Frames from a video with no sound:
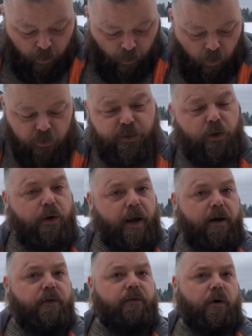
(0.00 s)
Also,
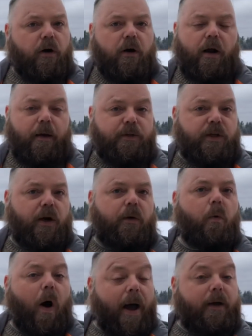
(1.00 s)

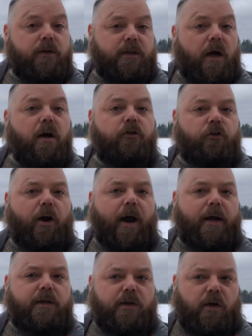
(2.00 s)
wild dog
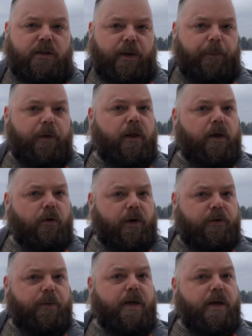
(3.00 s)
tracks are typically going
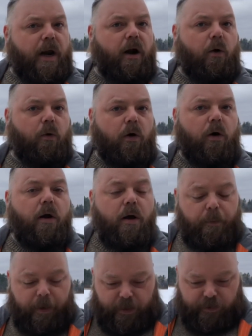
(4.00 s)
to be narrower
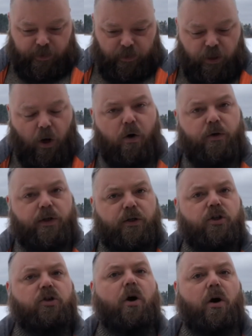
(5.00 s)
because their toes are
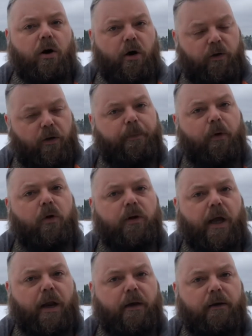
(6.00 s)
stronger and they're pulled
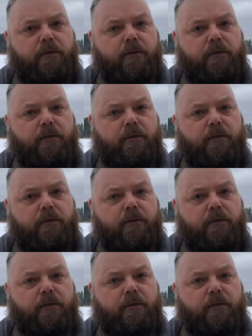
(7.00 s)
in.